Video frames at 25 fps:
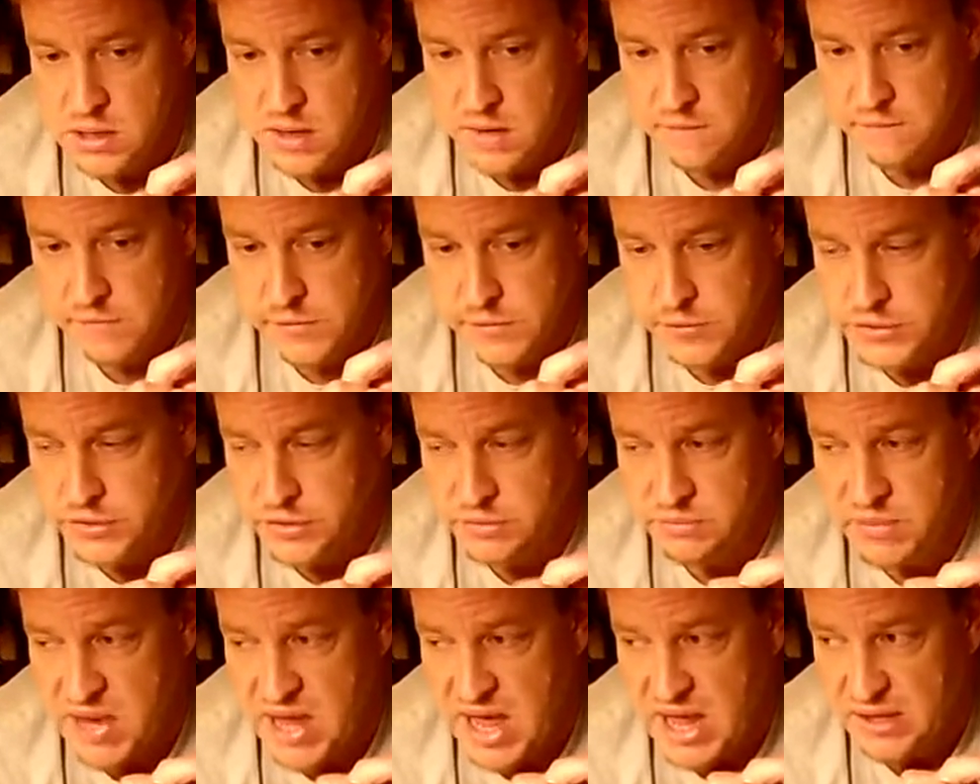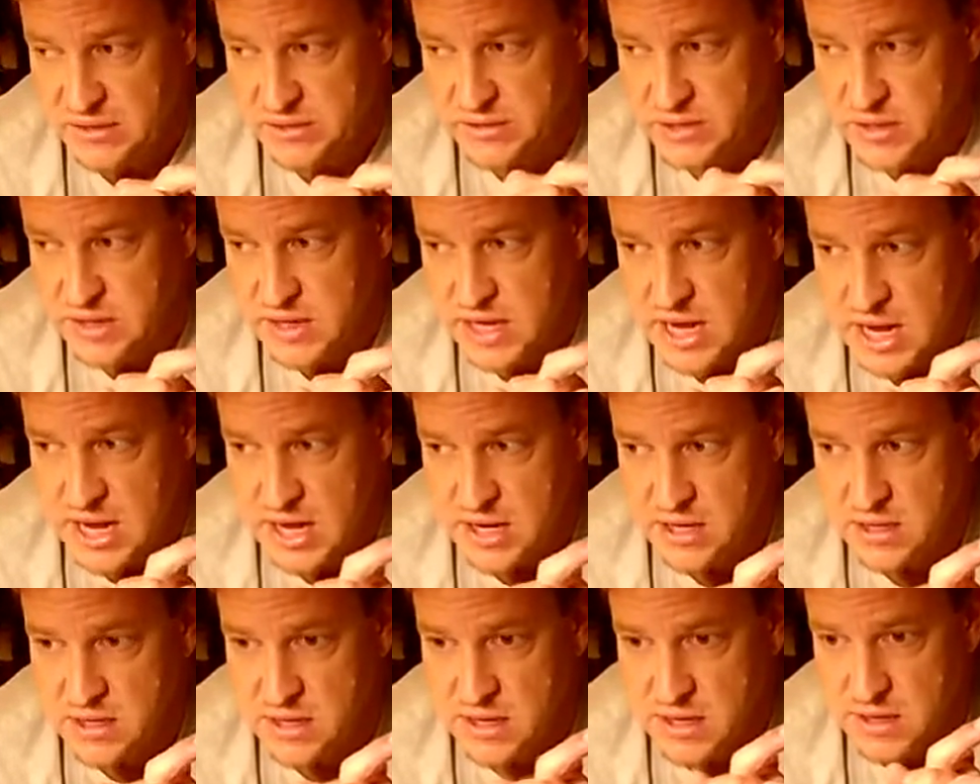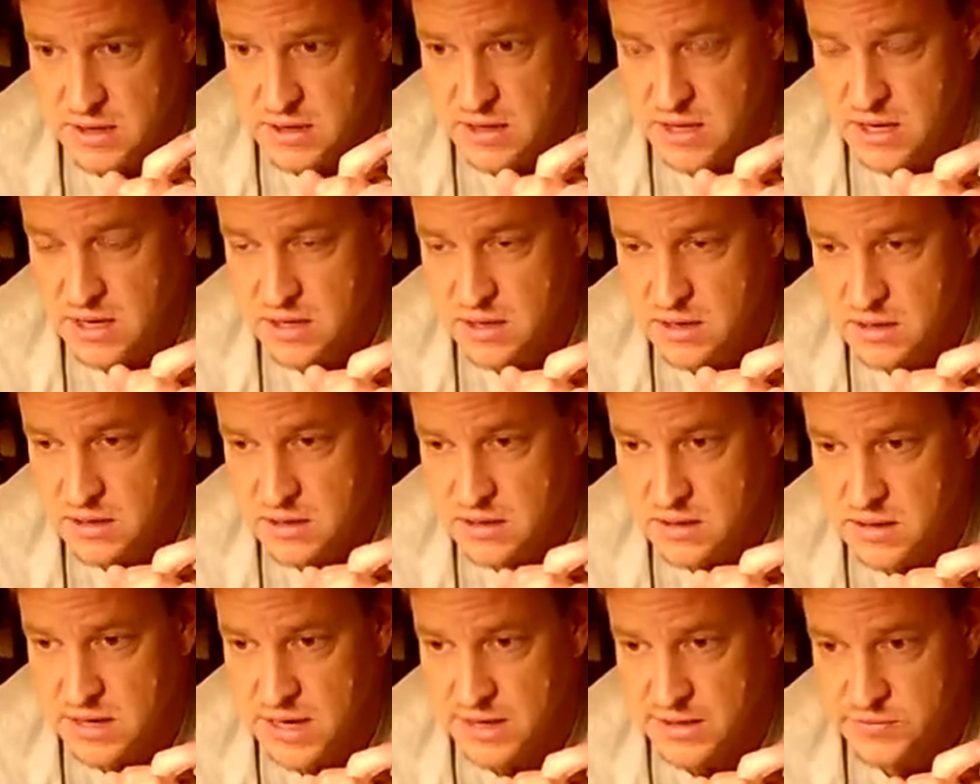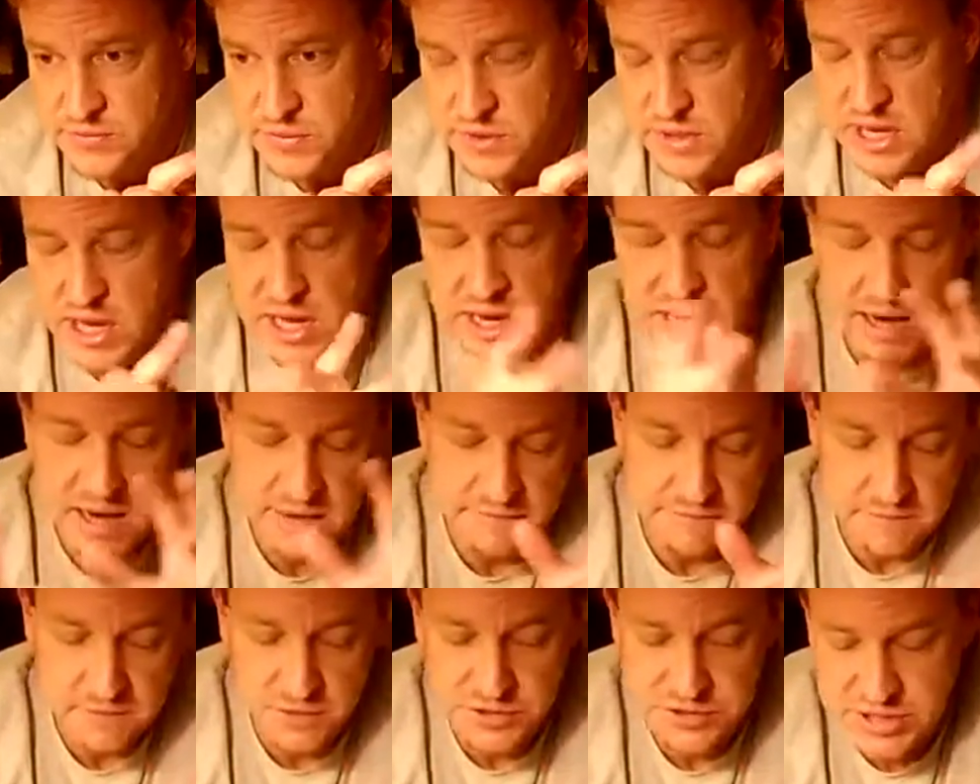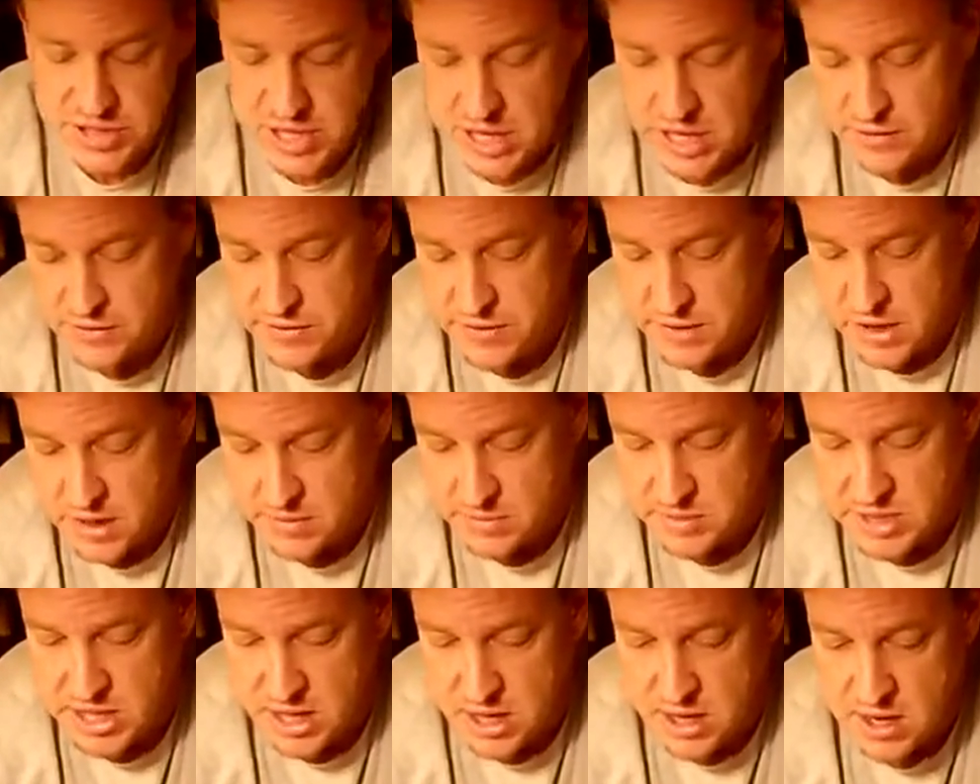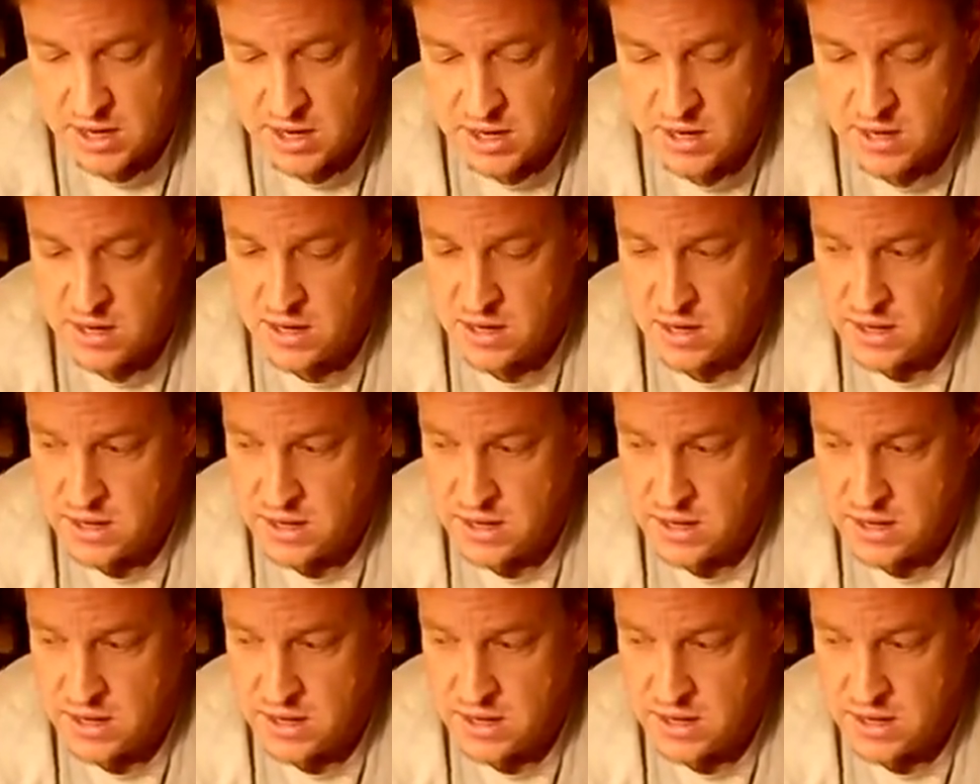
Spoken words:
I flew 2 packs on that, and then that's when I first got out the Opterra,